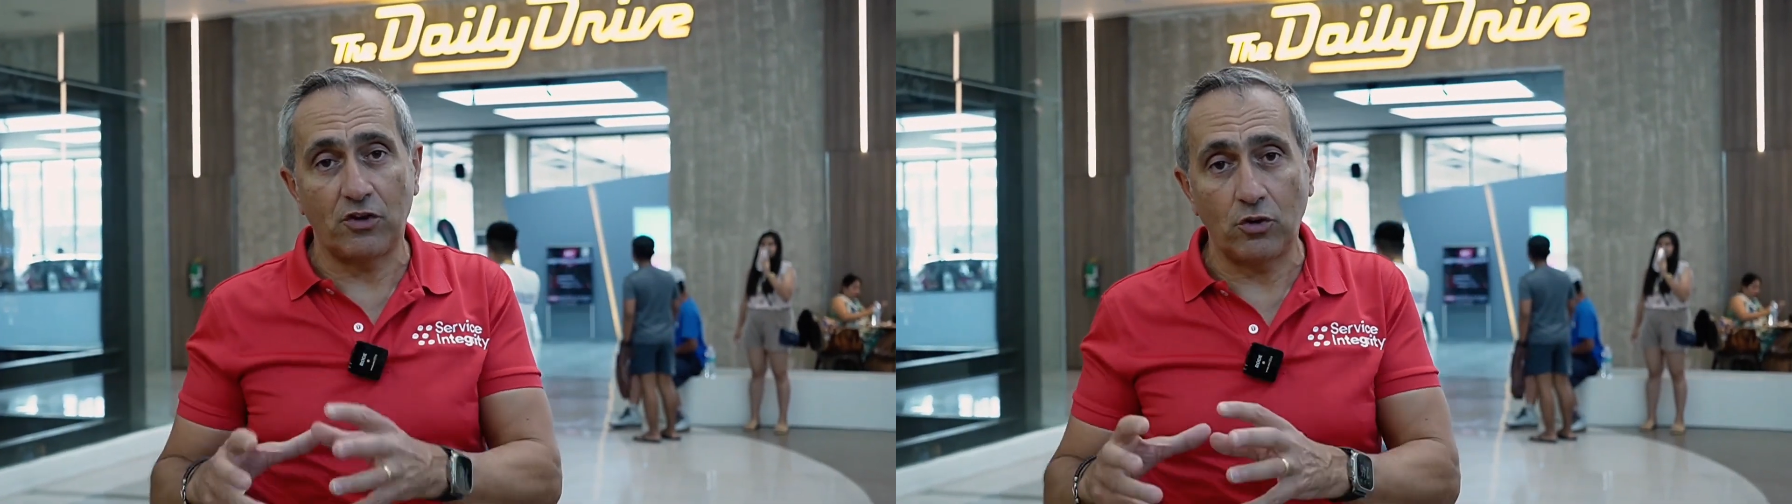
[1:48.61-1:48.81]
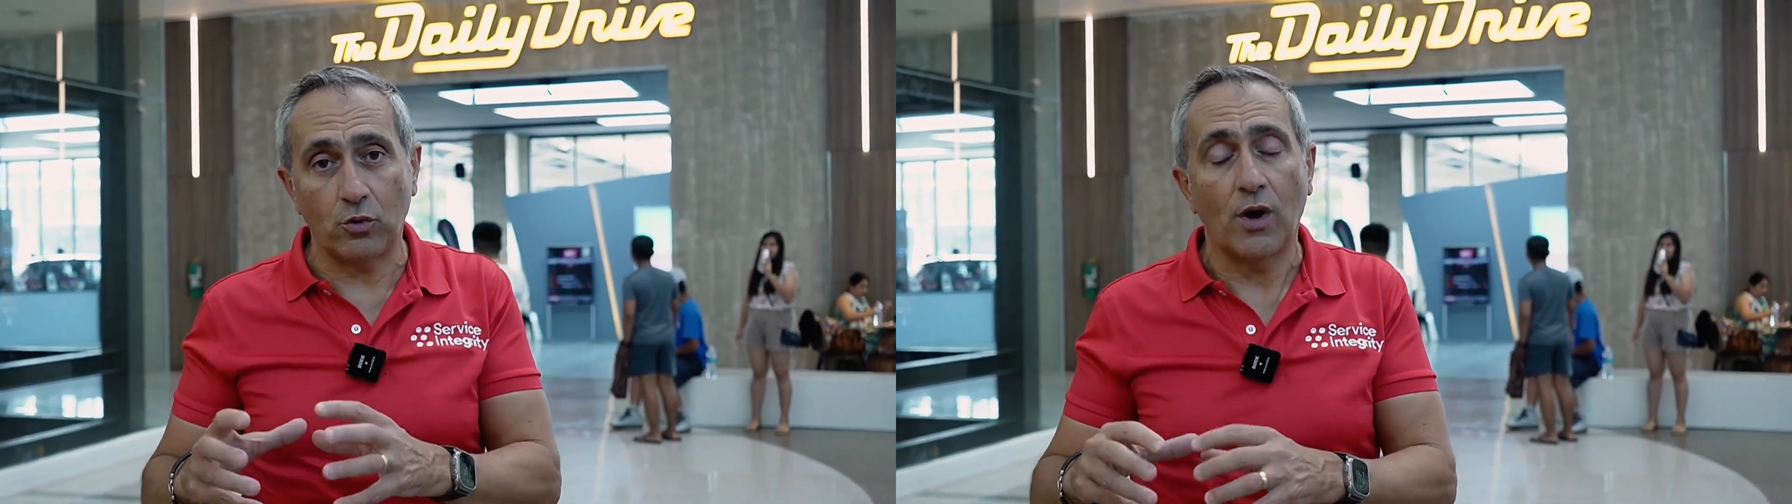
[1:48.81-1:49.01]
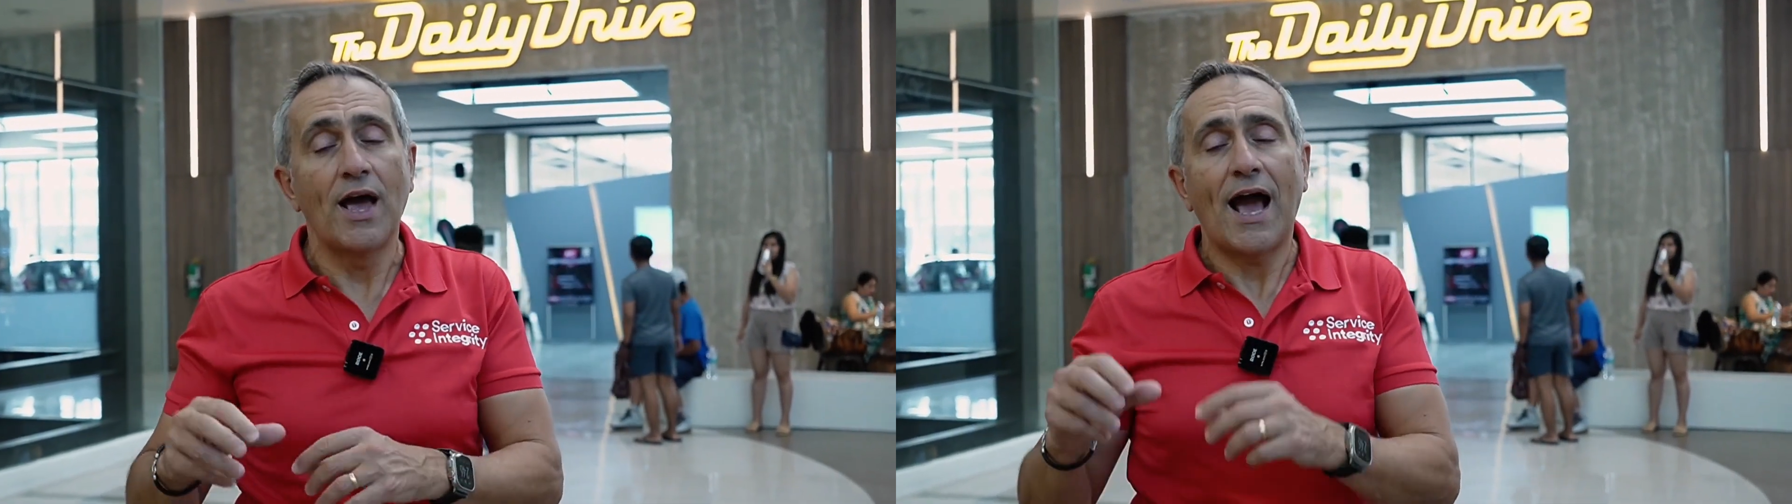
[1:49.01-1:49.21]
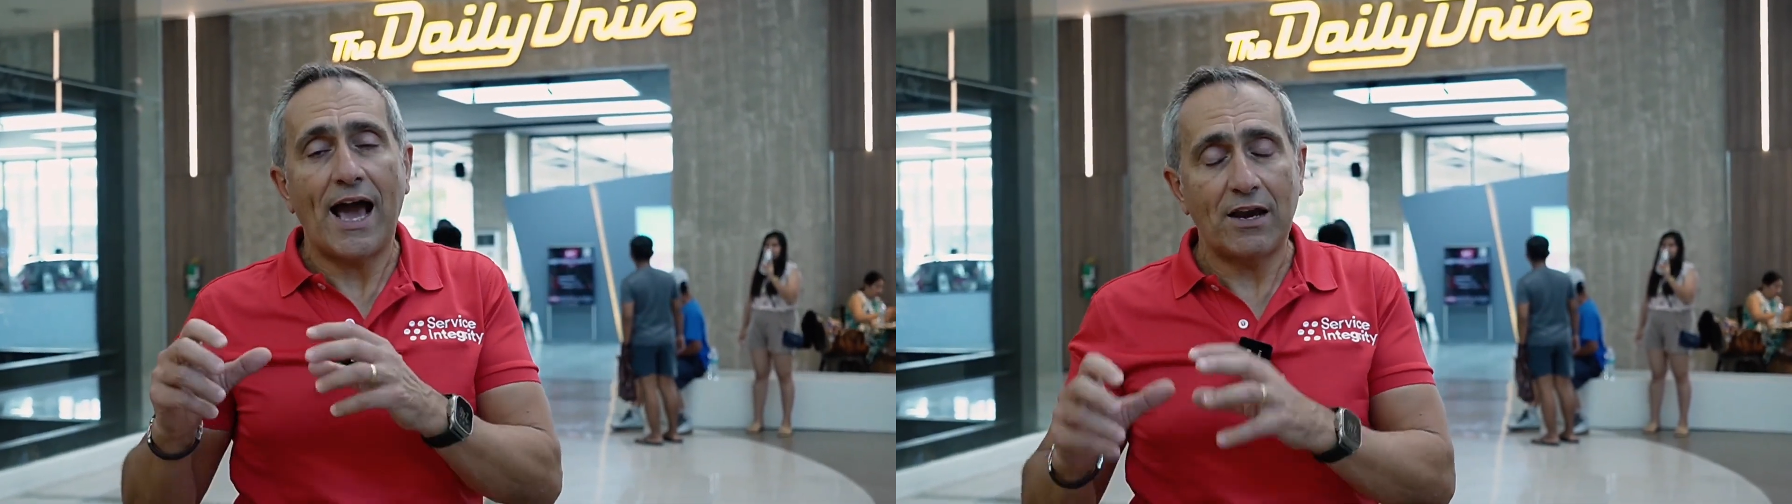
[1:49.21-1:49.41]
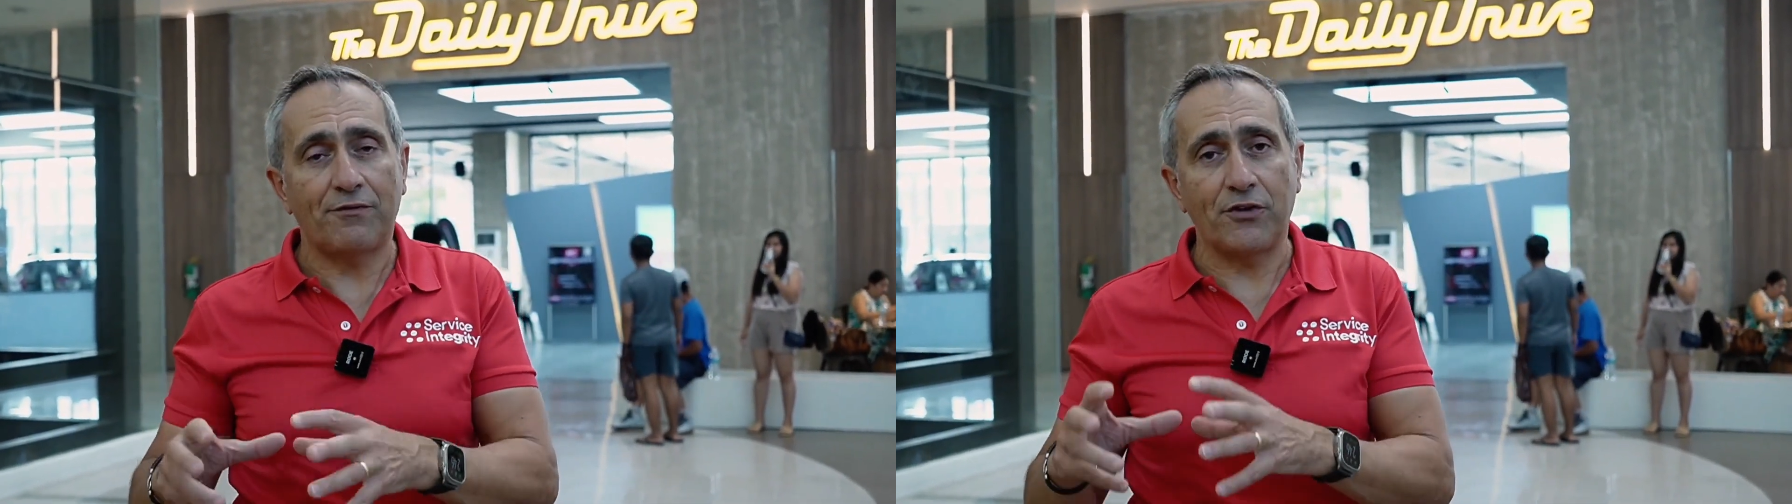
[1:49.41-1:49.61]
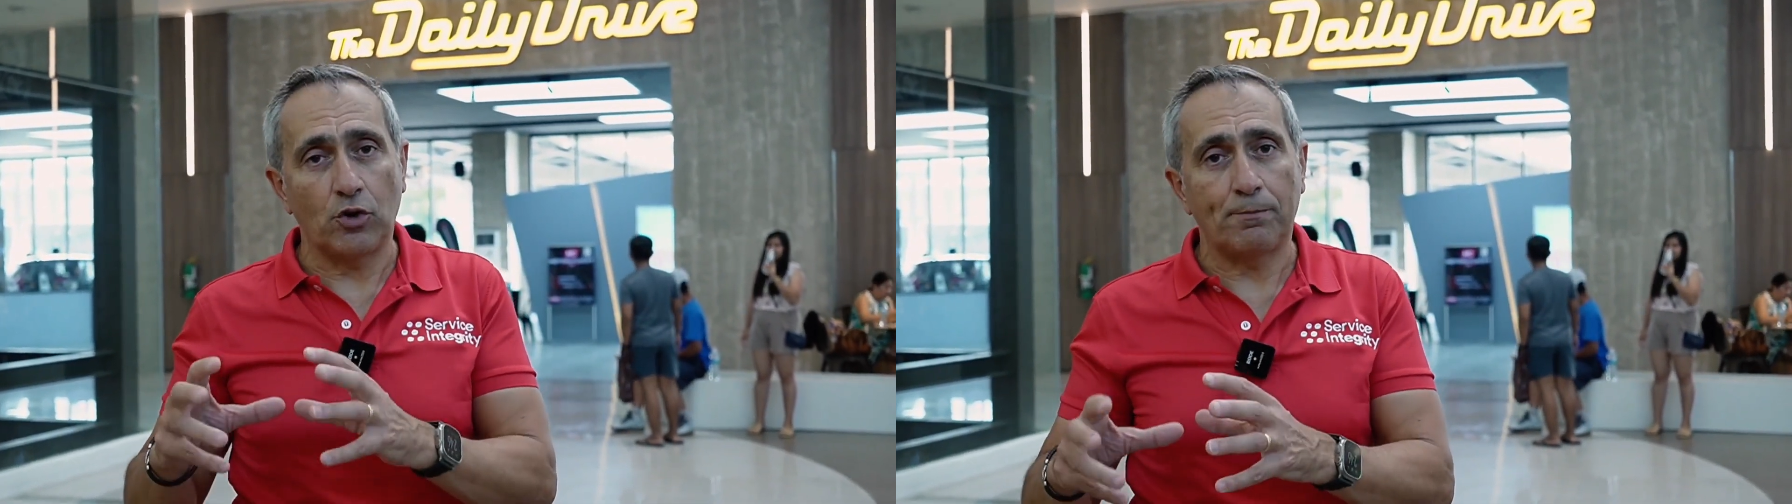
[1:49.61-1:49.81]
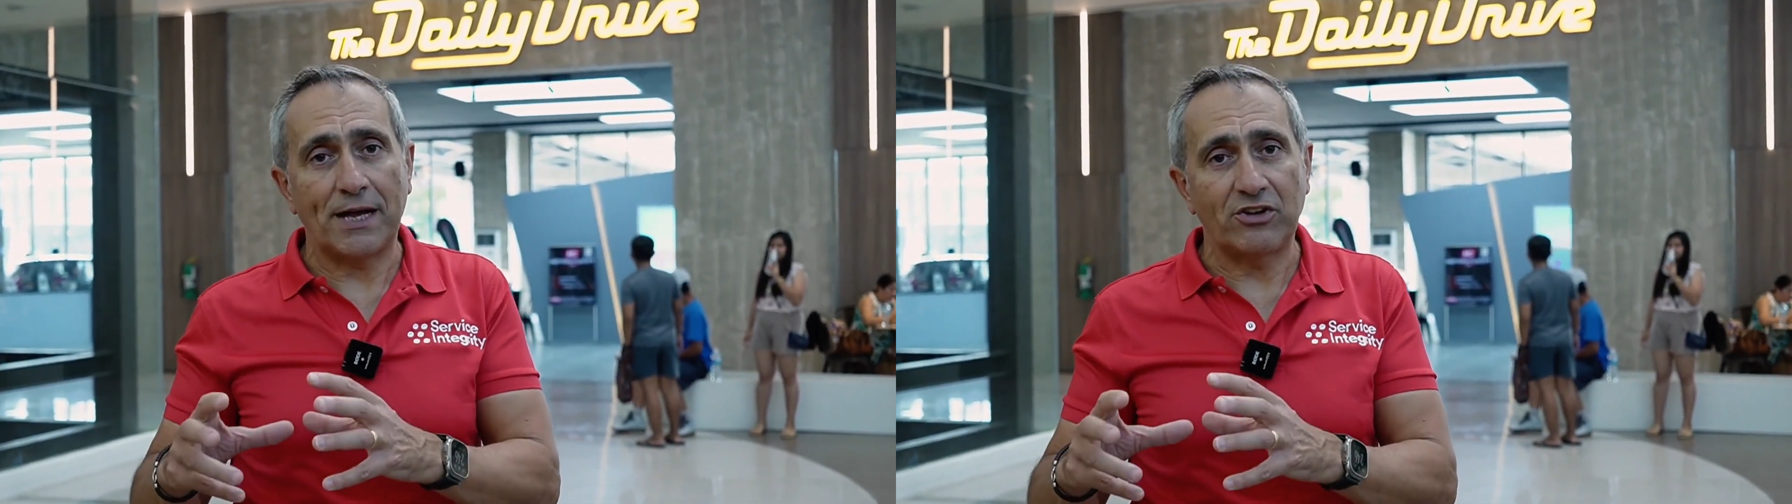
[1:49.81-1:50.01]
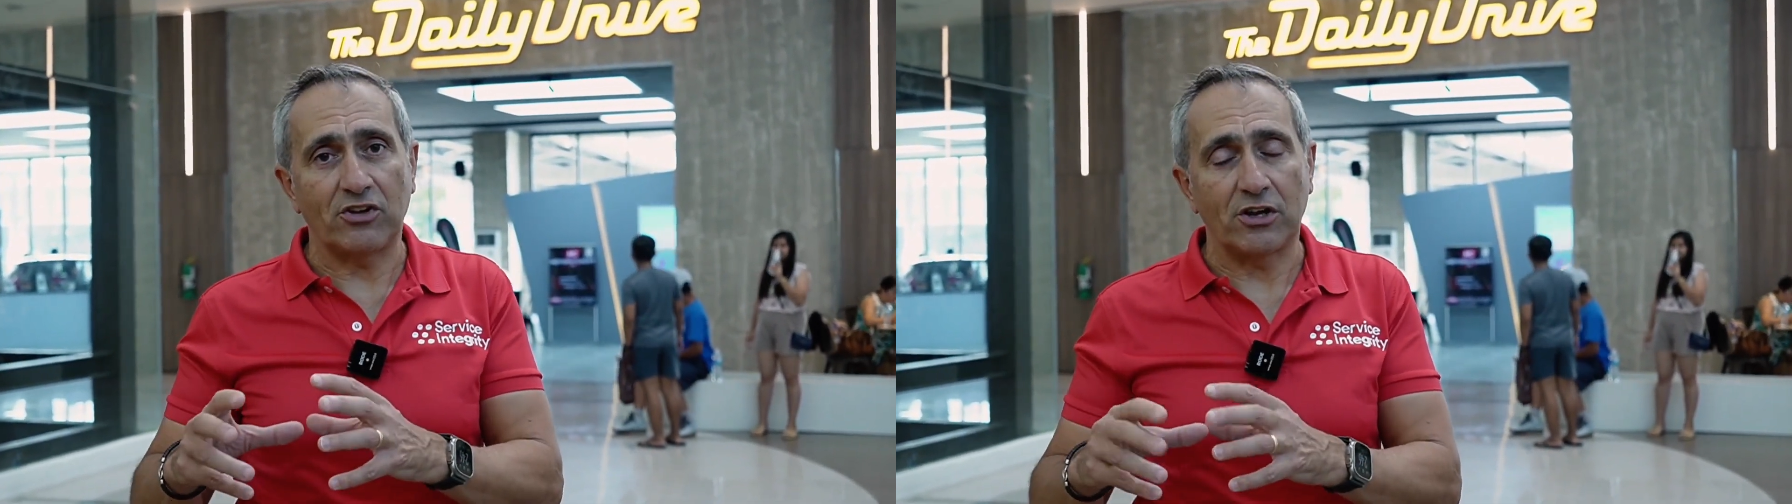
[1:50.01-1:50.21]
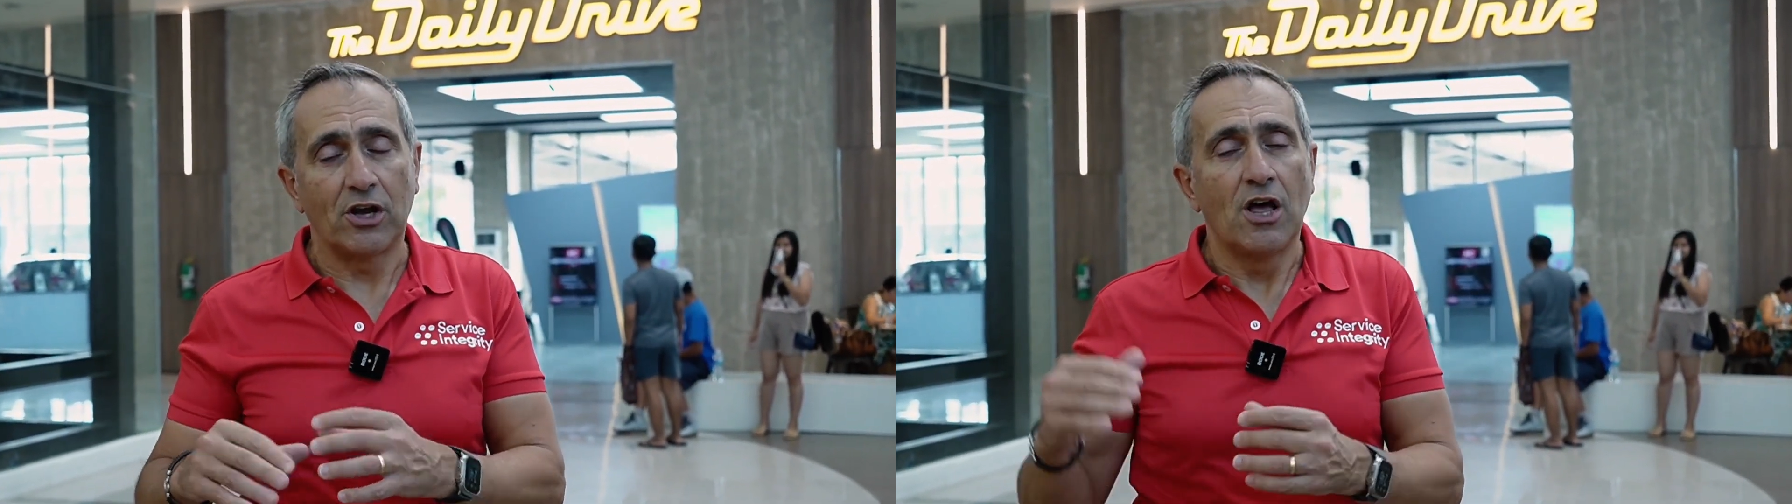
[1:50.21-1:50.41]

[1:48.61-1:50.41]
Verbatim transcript: you and for your budget.